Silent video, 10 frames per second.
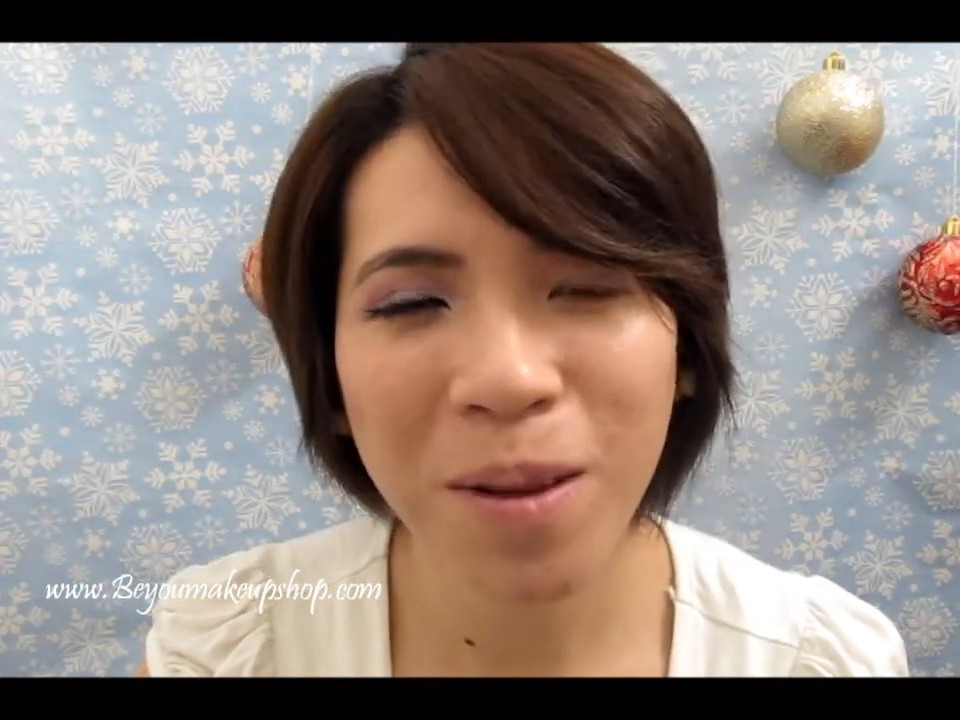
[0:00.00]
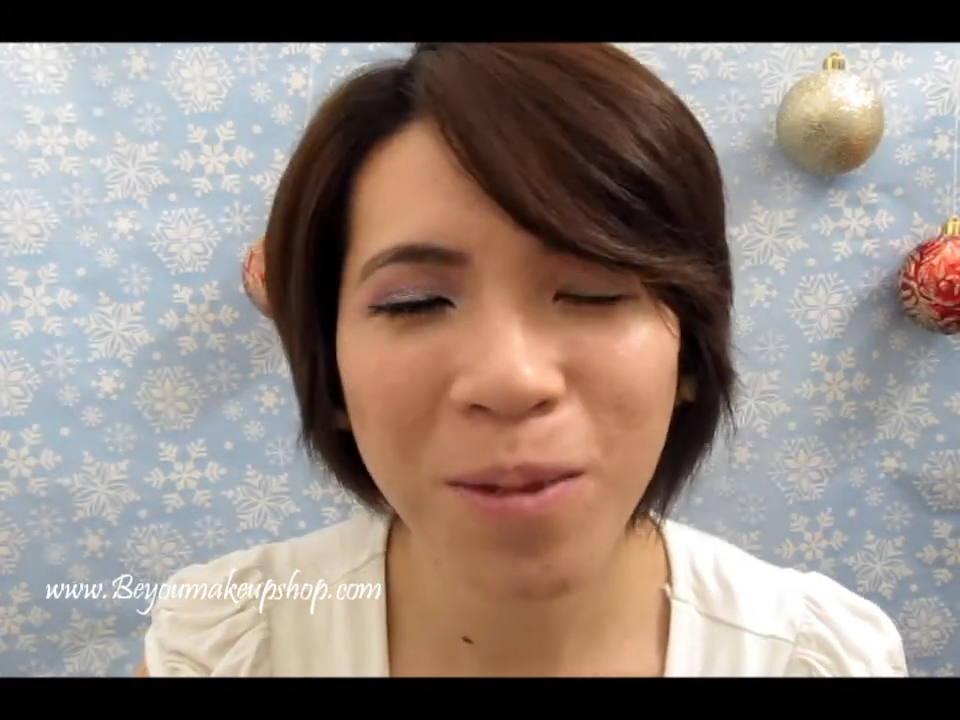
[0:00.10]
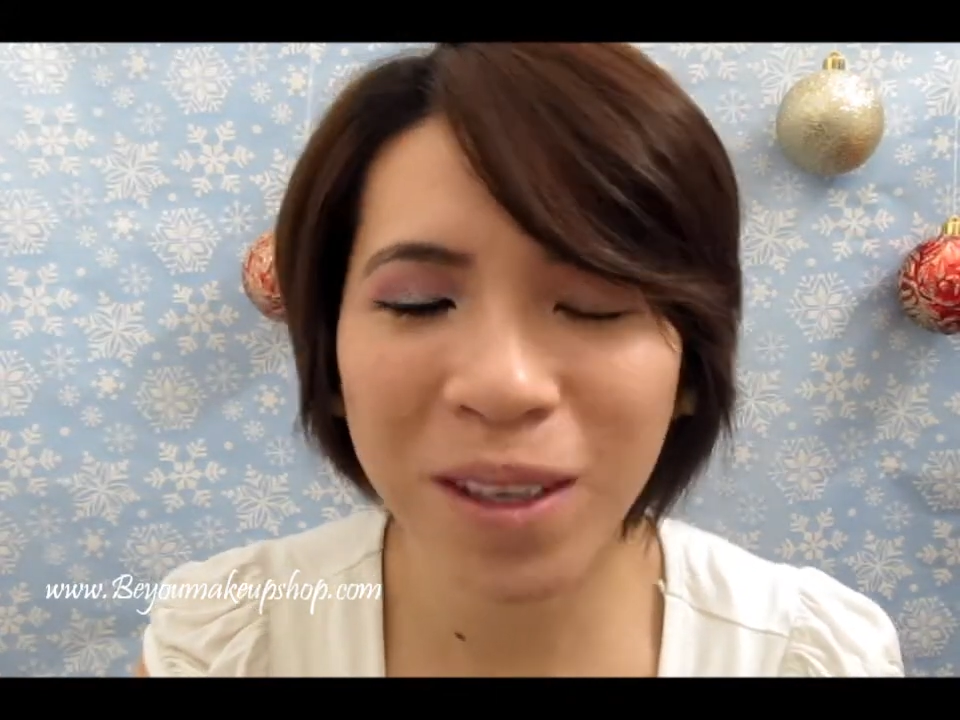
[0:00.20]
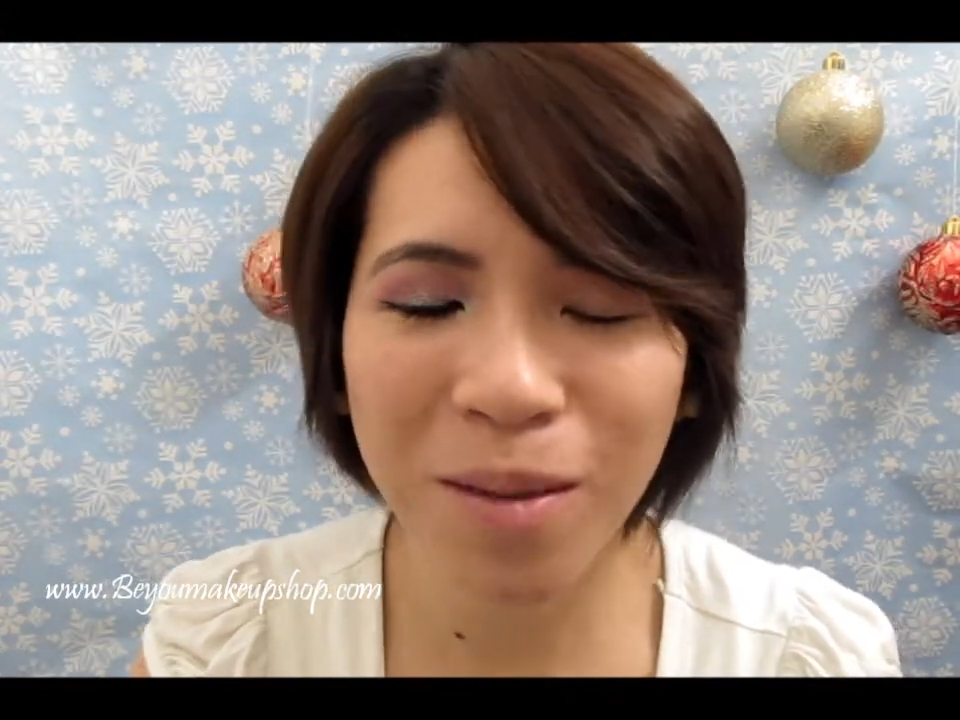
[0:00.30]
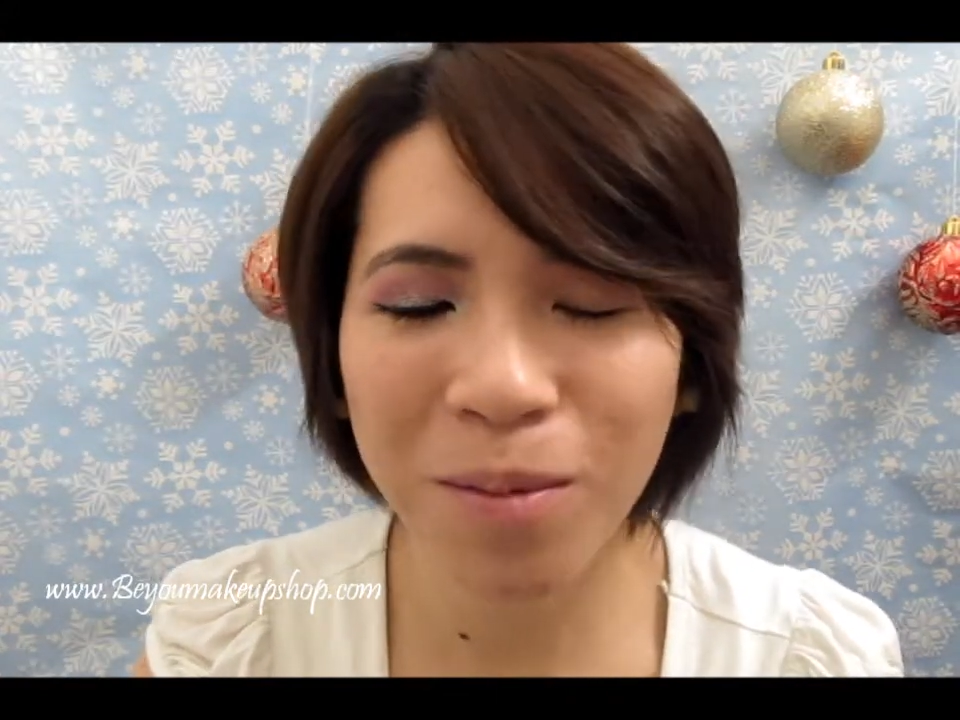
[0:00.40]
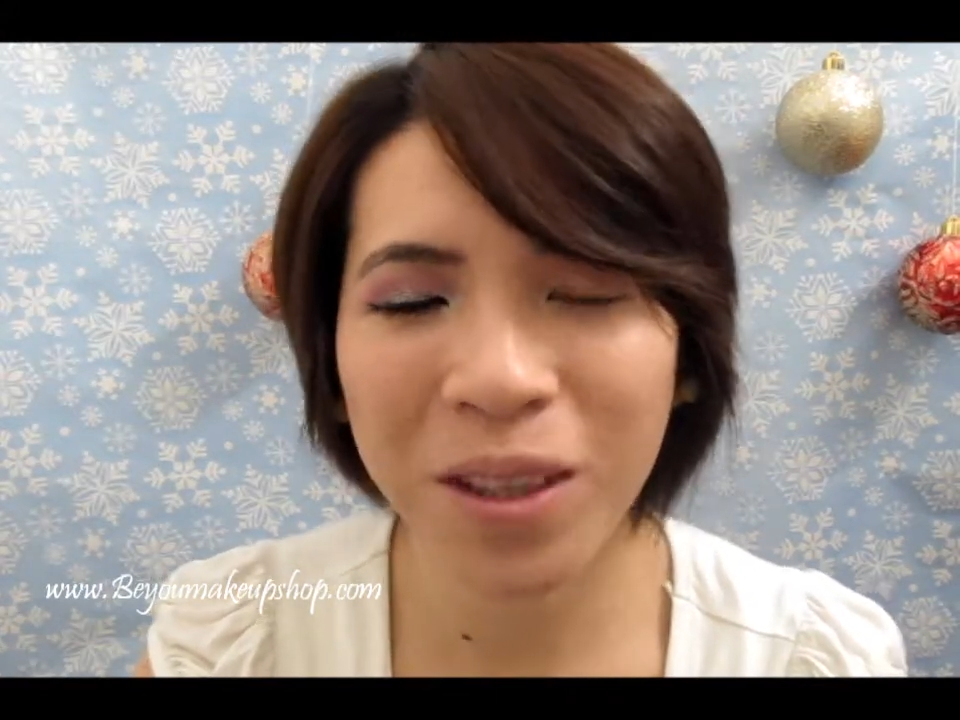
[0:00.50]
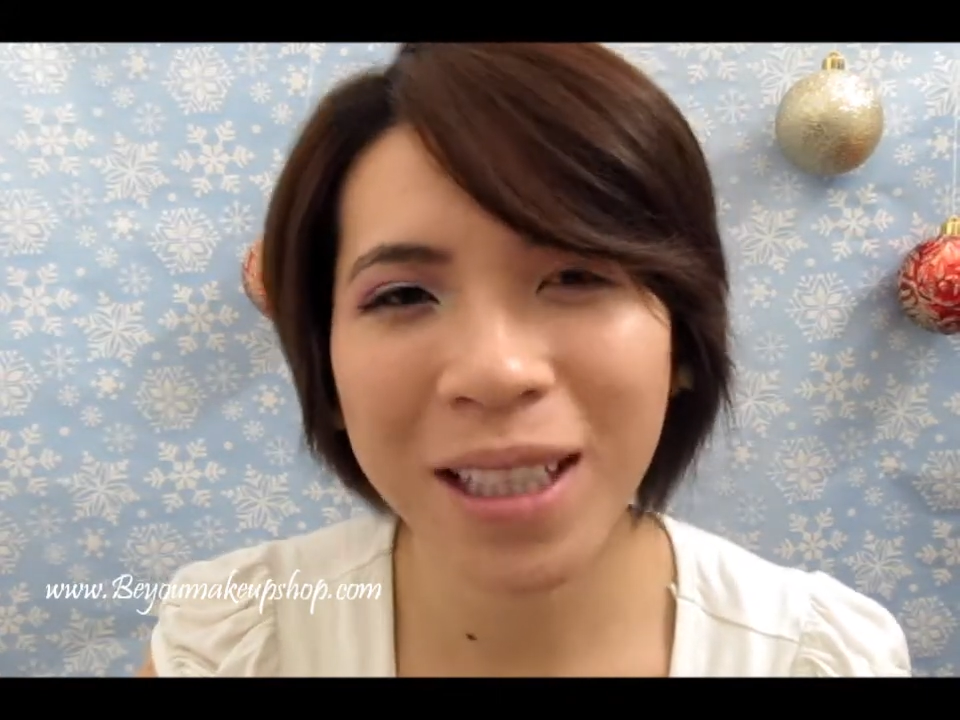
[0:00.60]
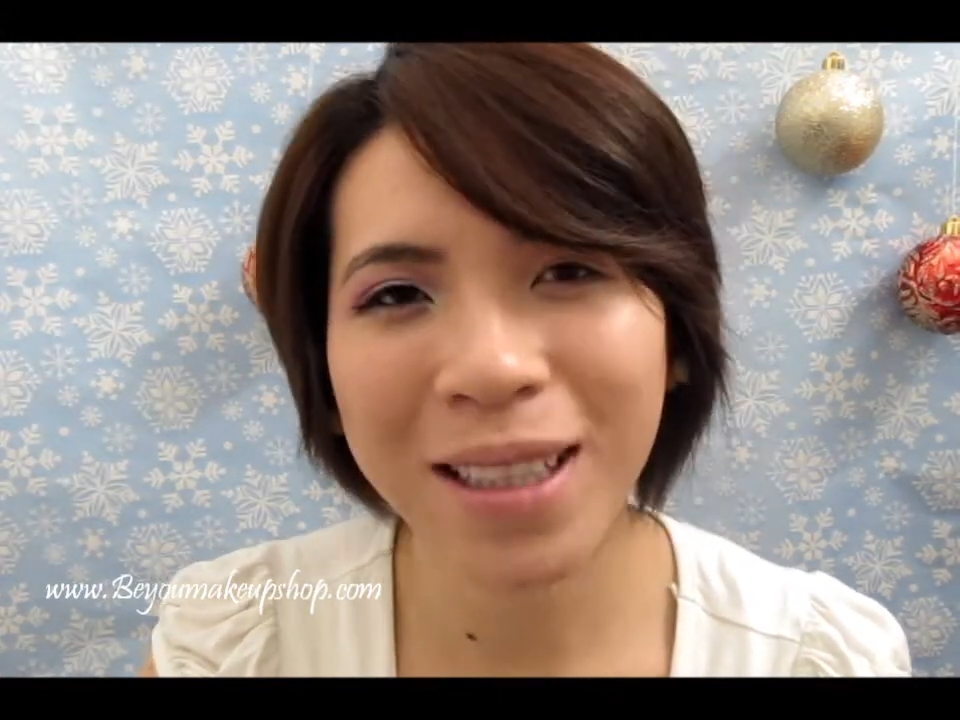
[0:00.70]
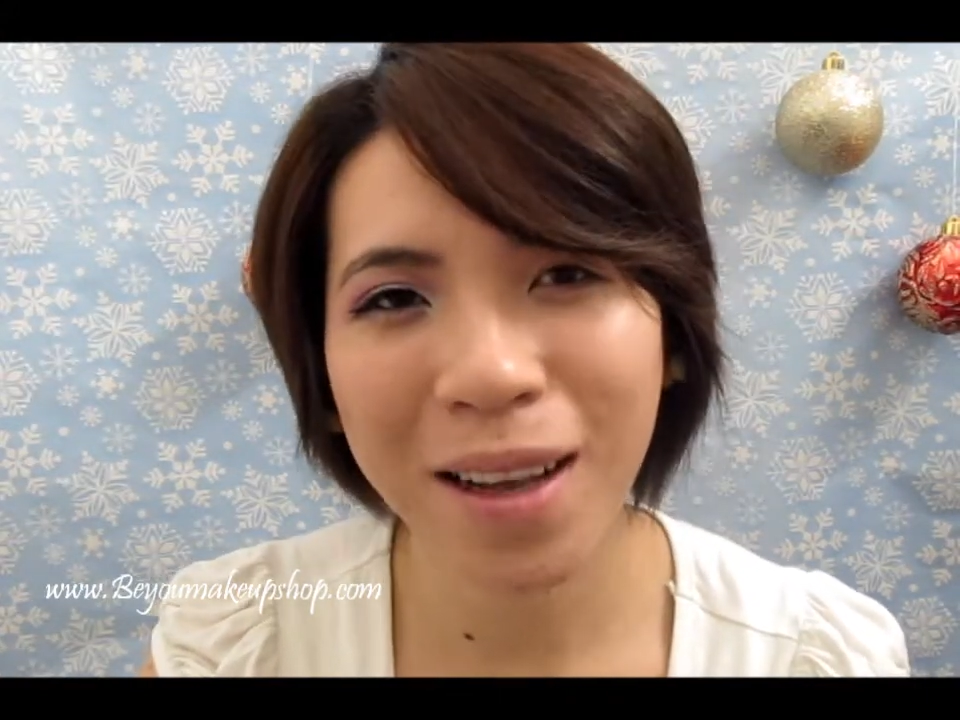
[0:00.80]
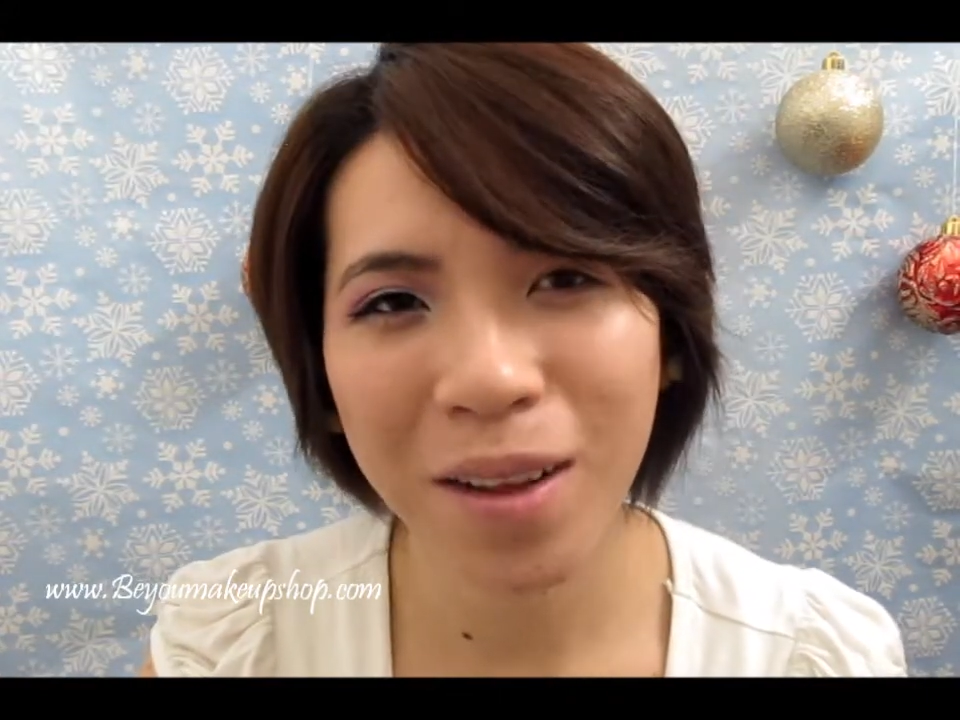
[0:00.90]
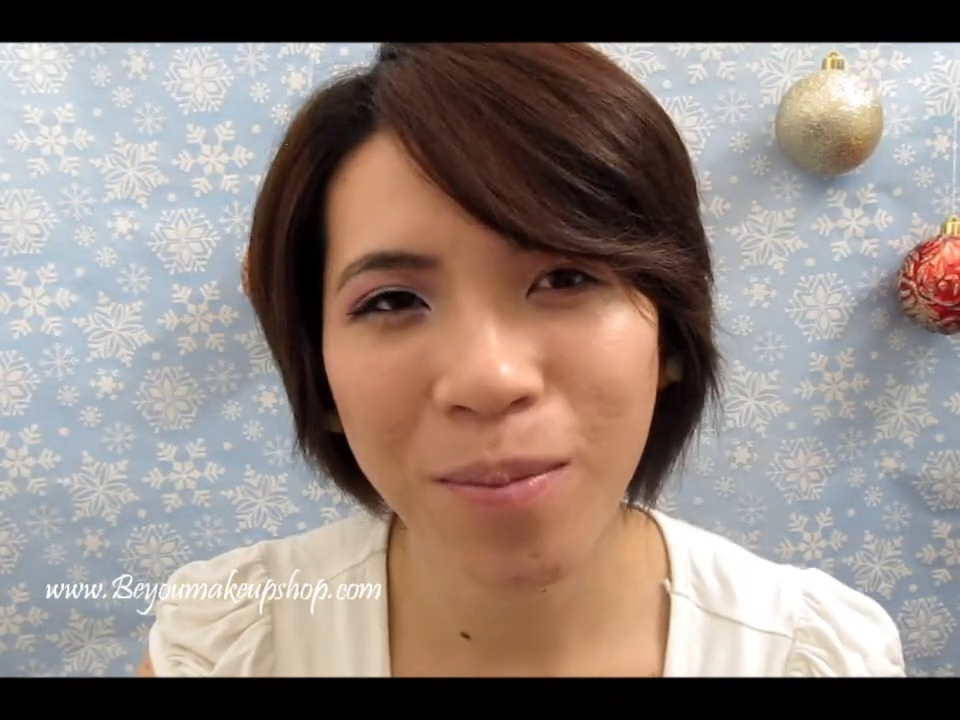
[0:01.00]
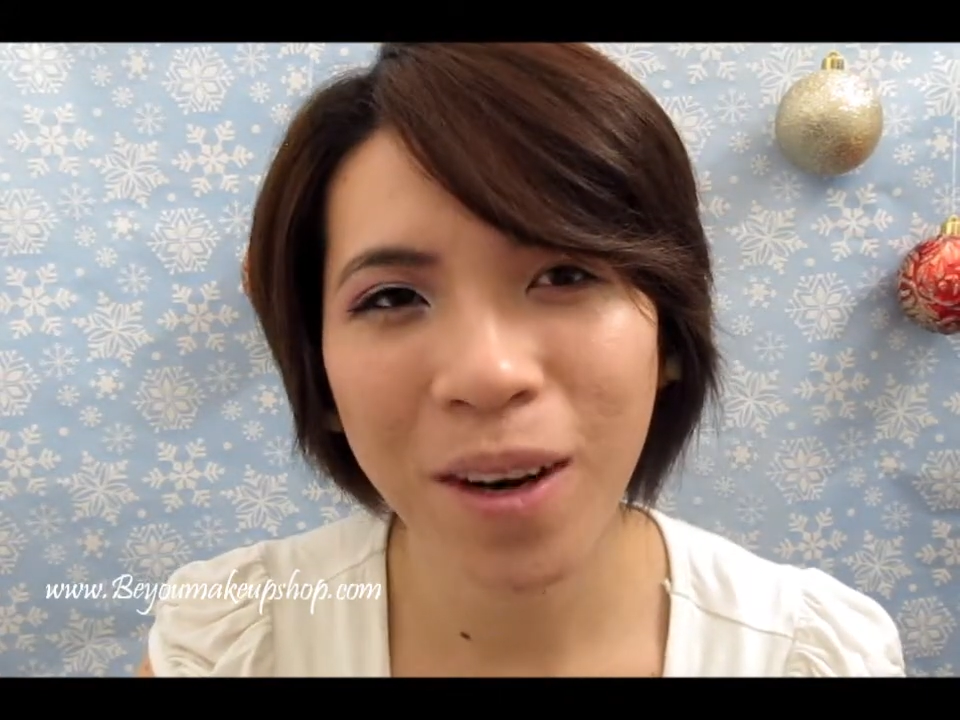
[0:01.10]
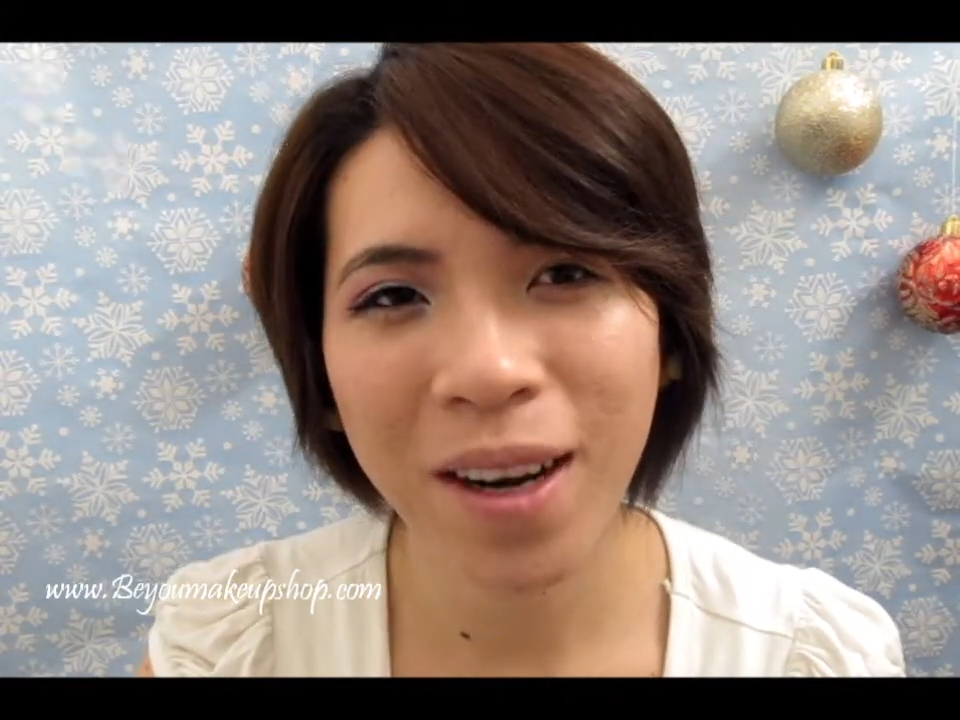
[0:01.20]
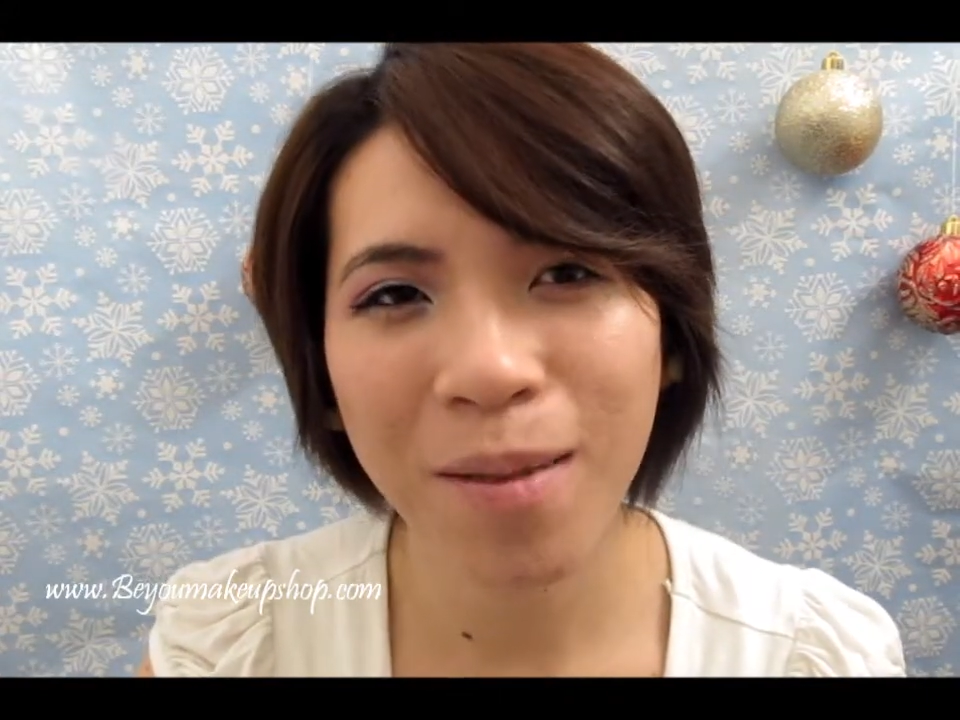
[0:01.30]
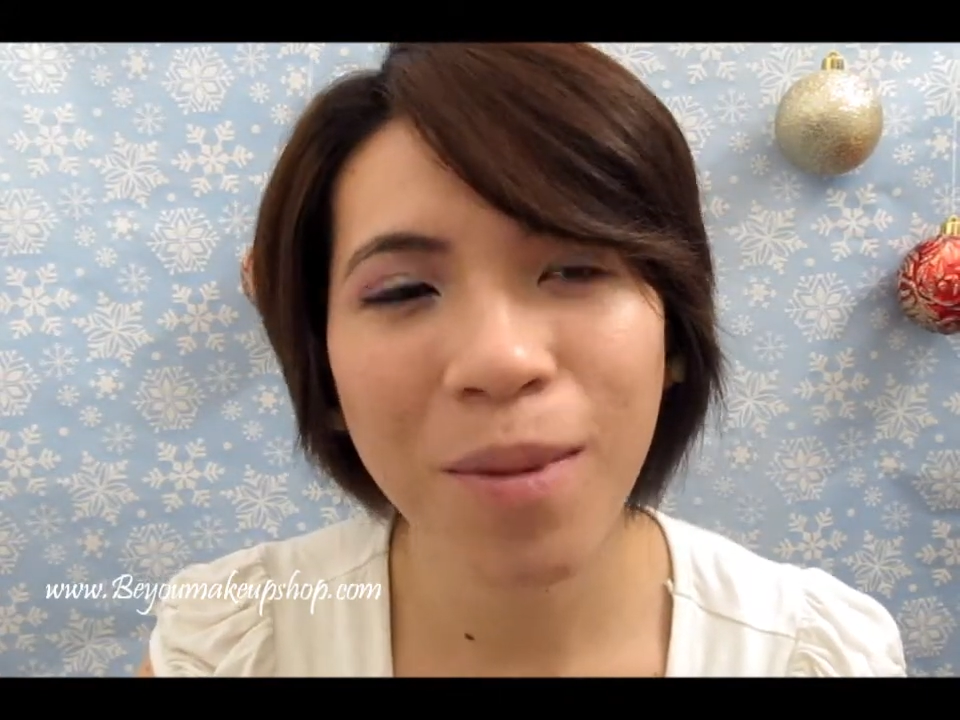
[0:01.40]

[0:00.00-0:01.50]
we don't really celebrate it,